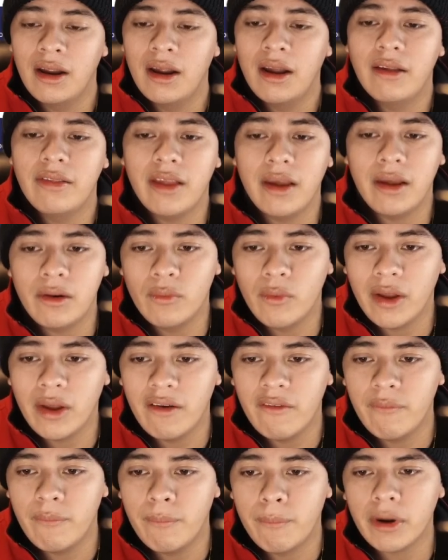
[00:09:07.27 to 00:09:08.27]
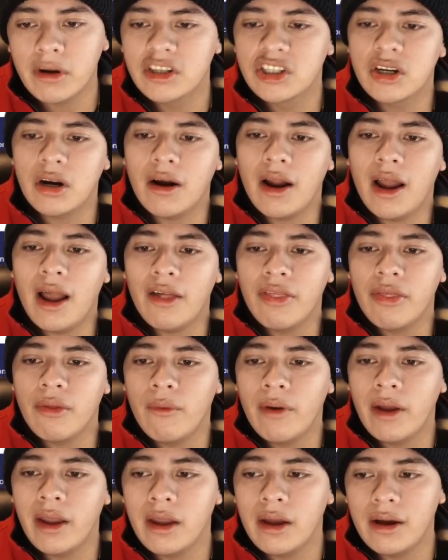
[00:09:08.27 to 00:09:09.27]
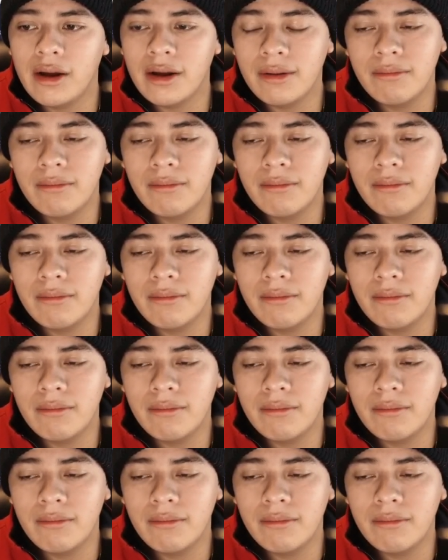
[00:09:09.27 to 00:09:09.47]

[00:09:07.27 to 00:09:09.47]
And then we have Berkshire Hathaway,